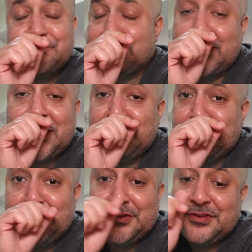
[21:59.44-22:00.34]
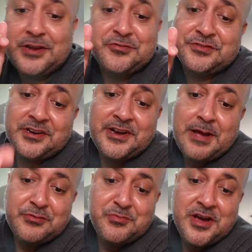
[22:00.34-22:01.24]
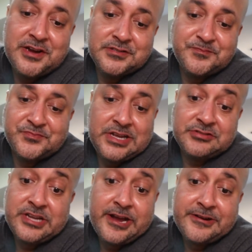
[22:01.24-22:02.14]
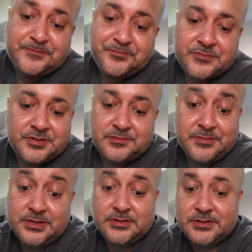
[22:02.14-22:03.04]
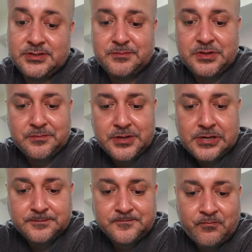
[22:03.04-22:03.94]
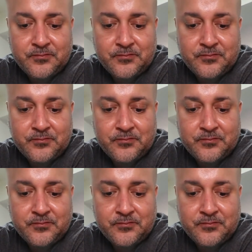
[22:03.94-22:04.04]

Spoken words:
I came through the door thinking I was gonna take a nap, to be honest. I was tired just because of the sun beating me up.